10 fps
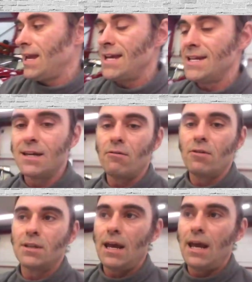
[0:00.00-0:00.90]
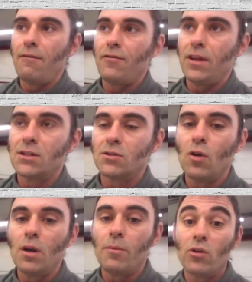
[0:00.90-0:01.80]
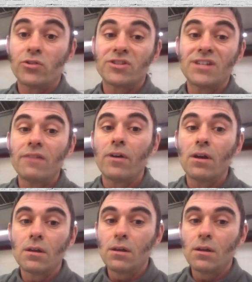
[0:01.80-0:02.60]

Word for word: easier and uh, for the installer, but also safer.